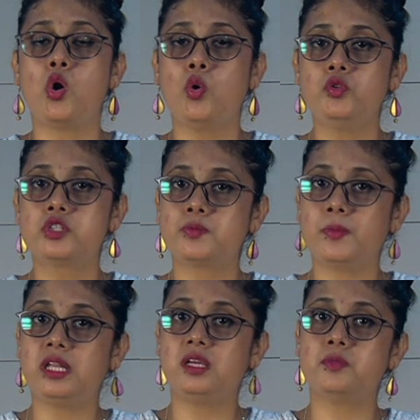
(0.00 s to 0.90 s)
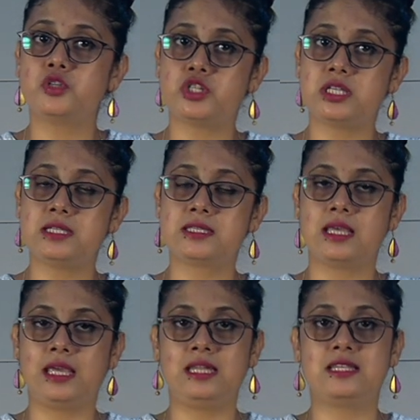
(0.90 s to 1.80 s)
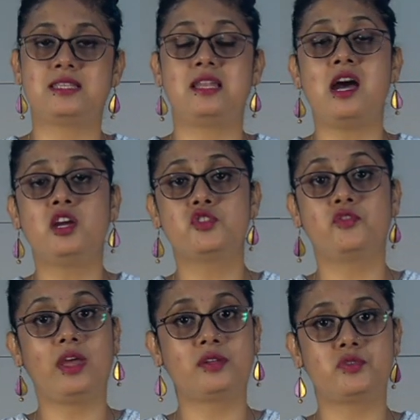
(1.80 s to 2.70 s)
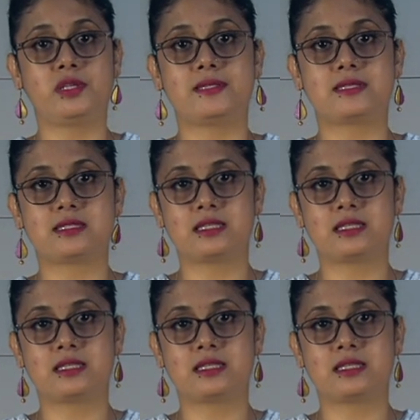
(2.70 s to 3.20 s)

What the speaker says: own spinning machines in his large factories.